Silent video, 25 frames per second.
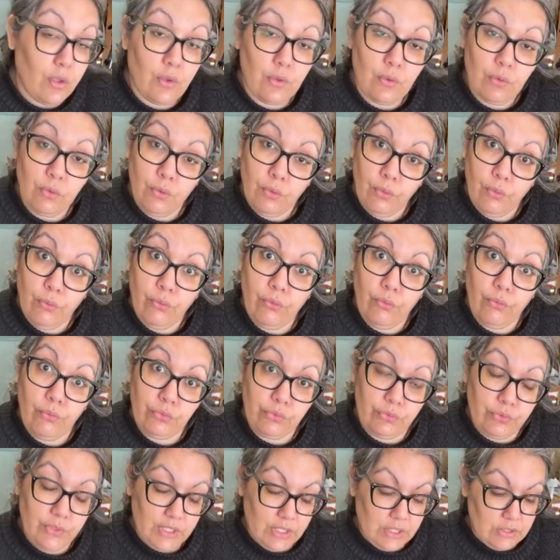Oh,
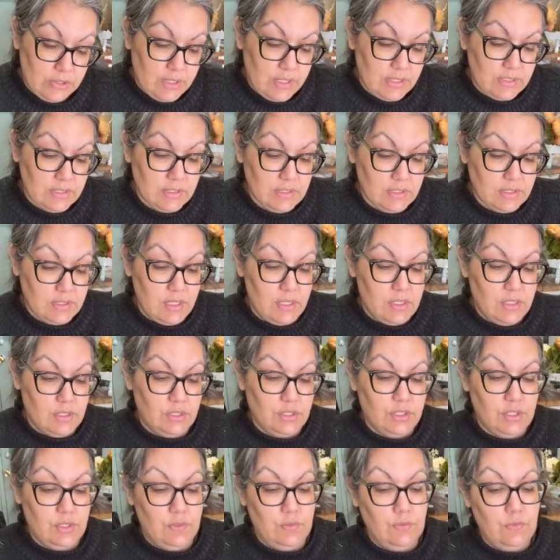3 crosses and a
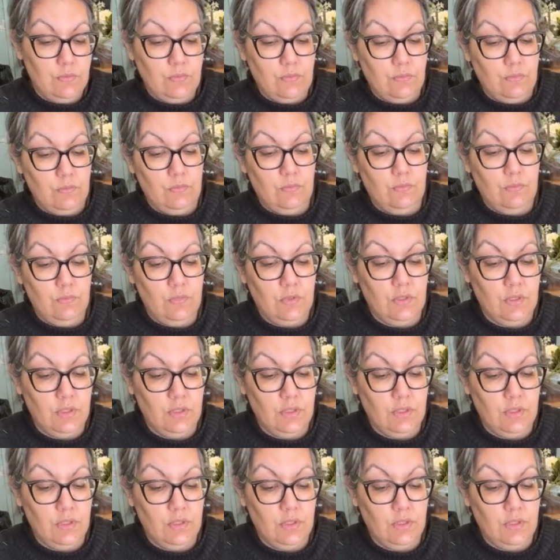tomb.